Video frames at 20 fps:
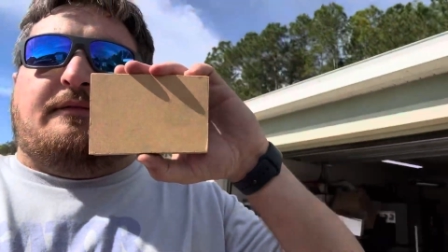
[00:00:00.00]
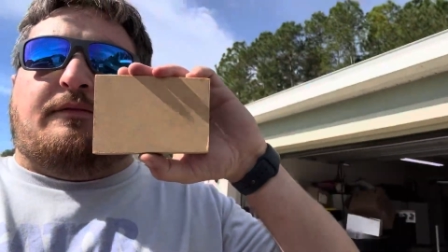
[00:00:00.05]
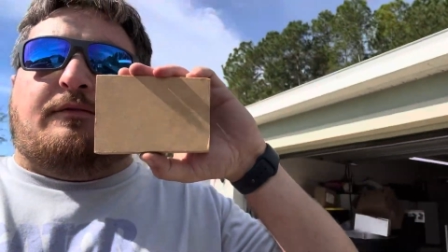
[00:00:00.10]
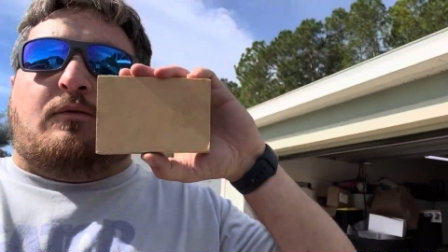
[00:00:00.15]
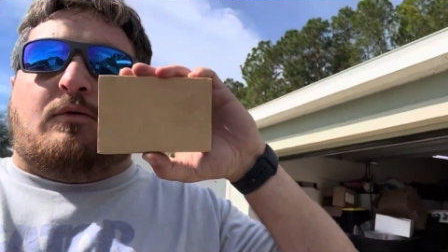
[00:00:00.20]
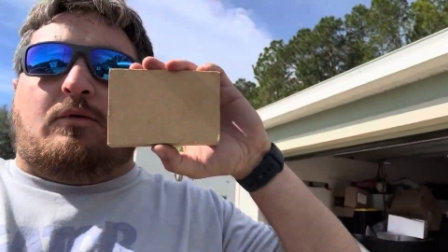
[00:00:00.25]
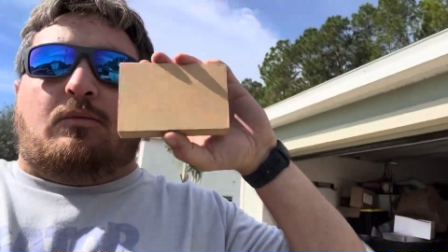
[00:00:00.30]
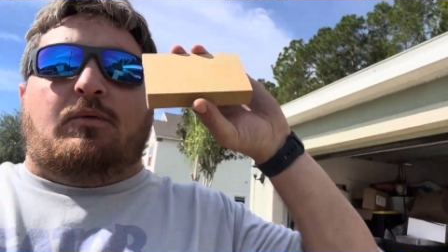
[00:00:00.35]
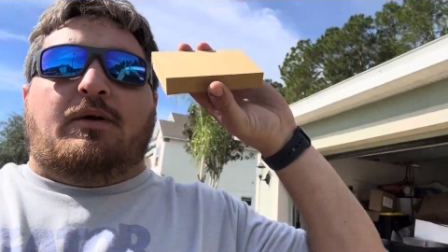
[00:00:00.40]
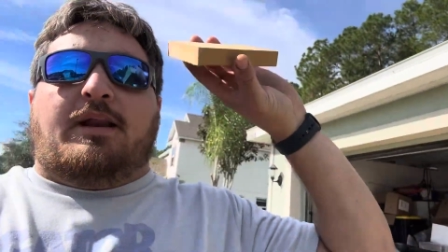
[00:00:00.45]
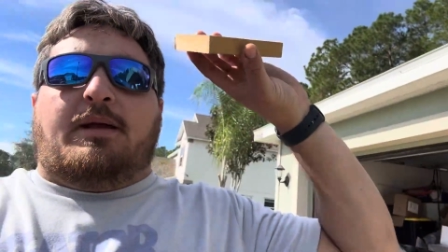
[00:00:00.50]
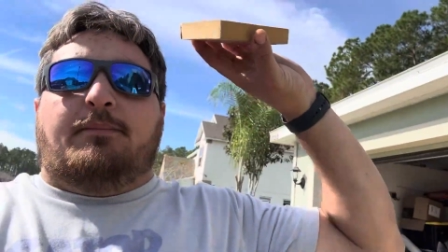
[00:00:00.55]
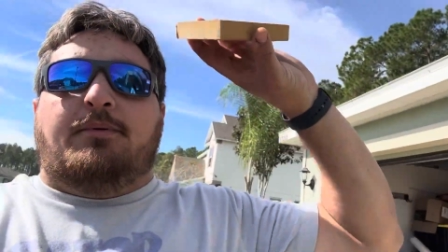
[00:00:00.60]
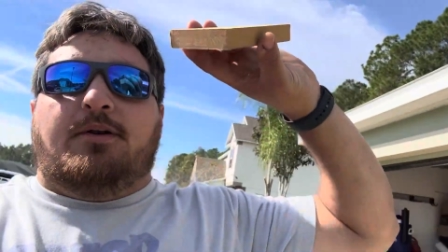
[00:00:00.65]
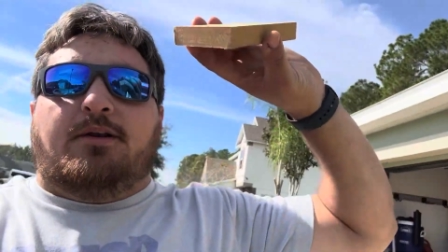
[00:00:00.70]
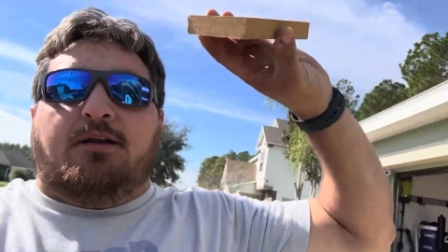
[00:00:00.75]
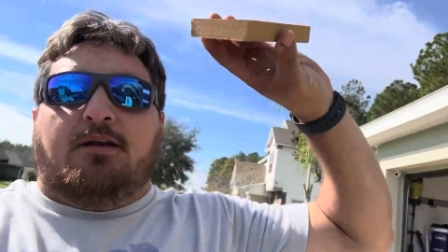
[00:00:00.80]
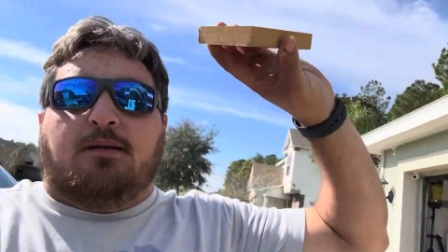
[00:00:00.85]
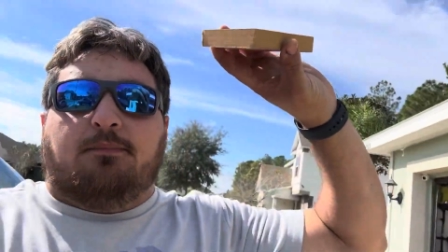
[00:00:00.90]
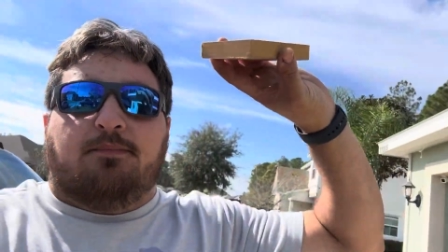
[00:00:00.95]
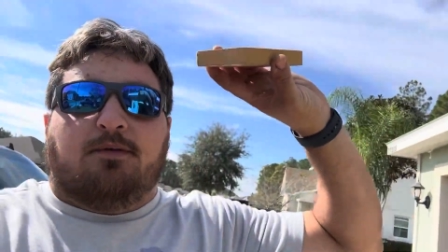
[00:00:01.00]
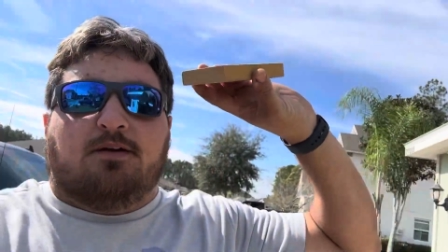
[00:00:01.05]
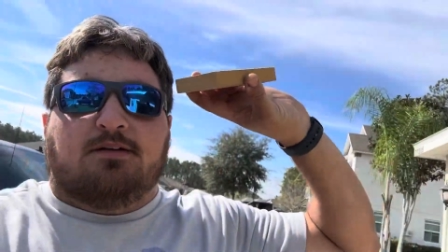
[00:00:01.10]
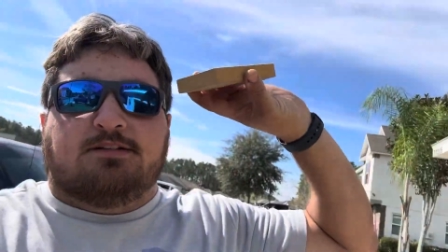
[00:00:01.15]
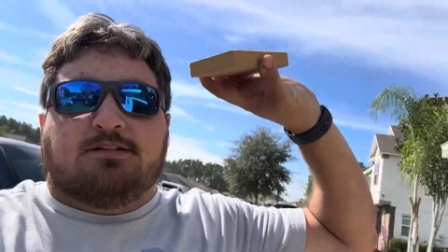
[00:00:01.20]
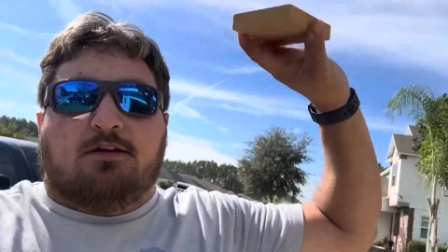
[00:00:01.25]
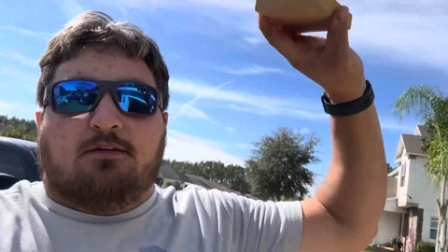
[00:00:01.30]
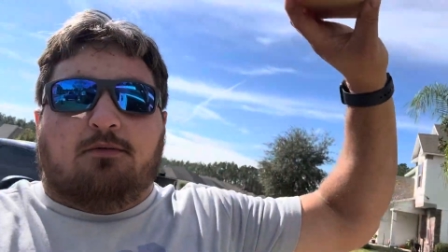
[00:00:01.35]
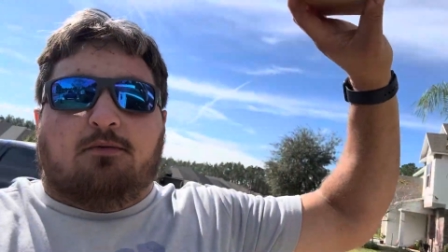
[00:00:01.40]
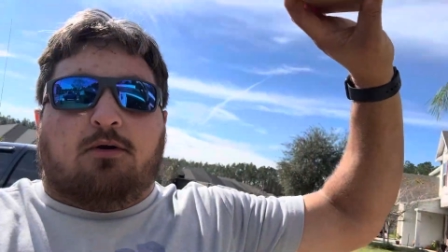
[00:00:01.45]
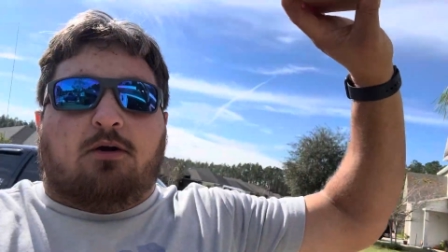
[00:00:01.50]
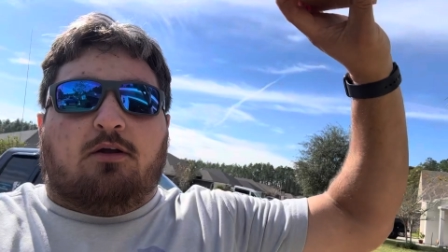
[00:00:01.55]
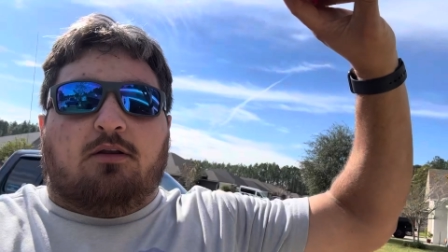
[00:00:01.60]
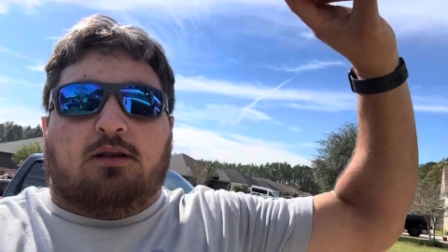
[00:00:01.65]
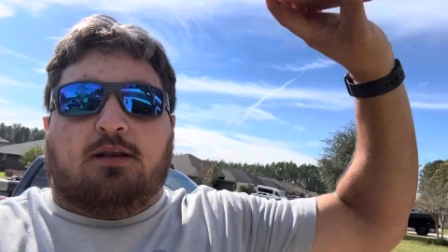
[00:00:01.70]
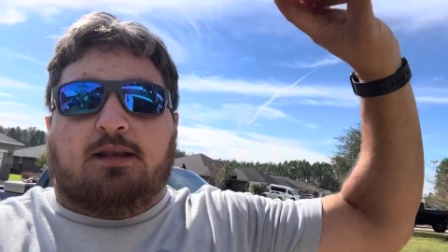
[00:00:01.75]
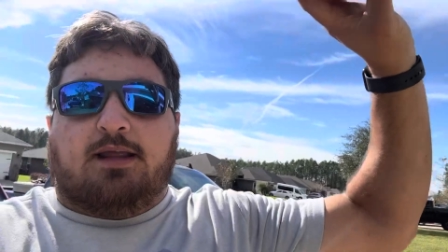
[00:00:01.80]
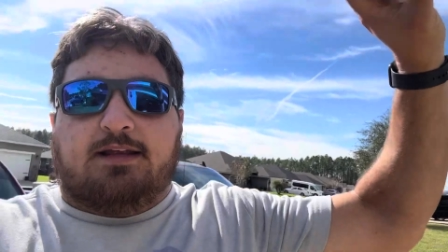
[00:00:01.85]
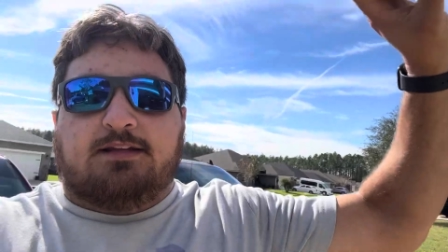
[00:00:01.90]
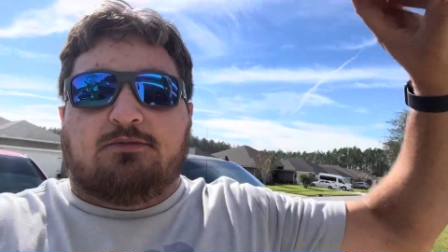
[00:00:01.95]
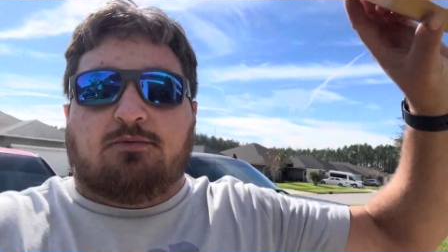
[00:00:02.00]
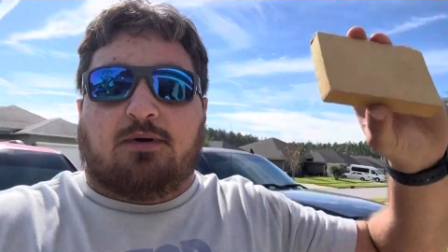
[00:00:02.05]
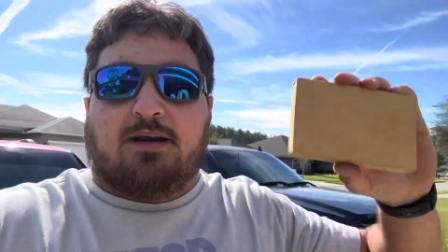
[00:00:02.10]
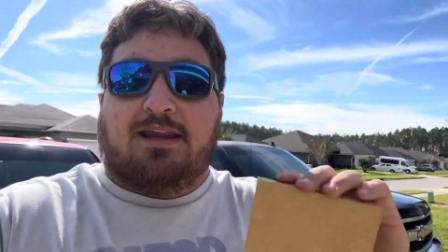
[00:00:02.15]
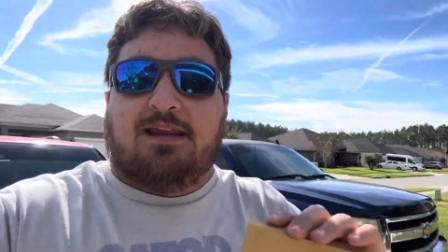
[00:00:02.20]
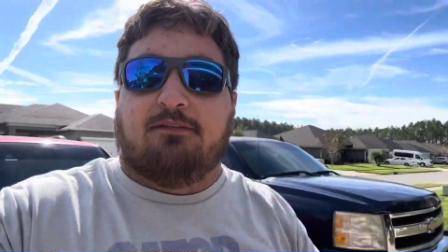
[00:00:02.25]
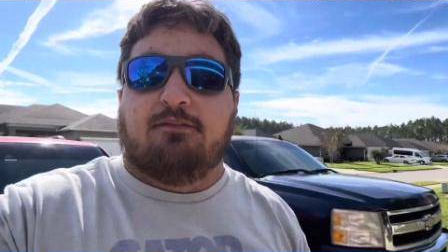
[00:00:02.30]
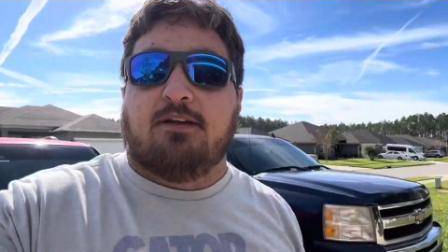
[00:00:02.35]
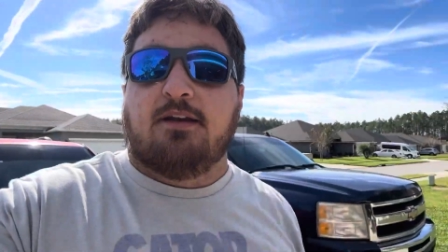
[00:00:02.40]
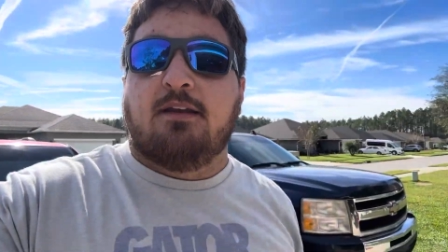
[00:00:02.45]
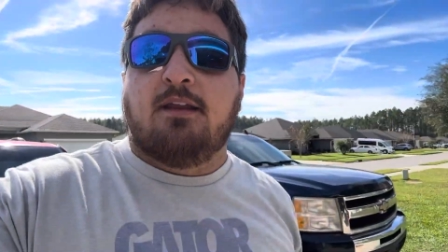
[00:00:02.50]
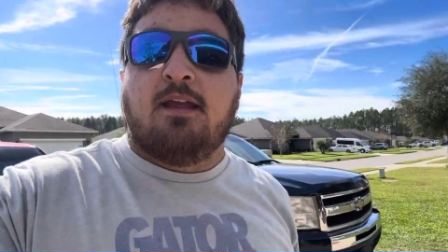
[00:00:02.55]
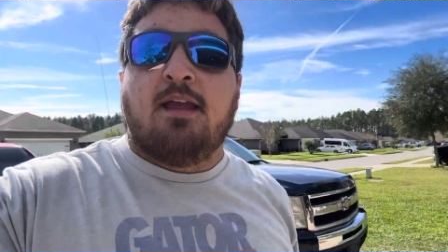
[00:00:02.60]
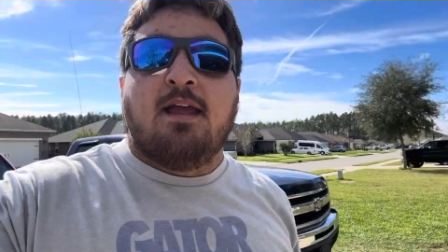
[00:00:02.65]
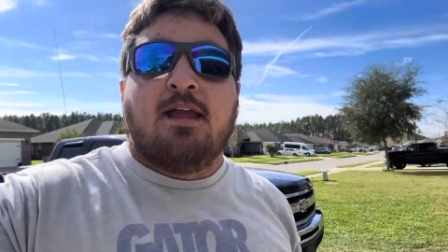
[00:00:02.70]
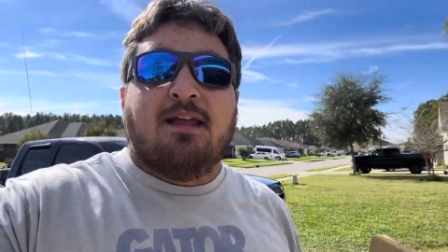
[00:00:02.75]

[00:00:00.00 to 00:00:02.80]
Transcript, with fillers: for when I put it up there, so all the lights were even.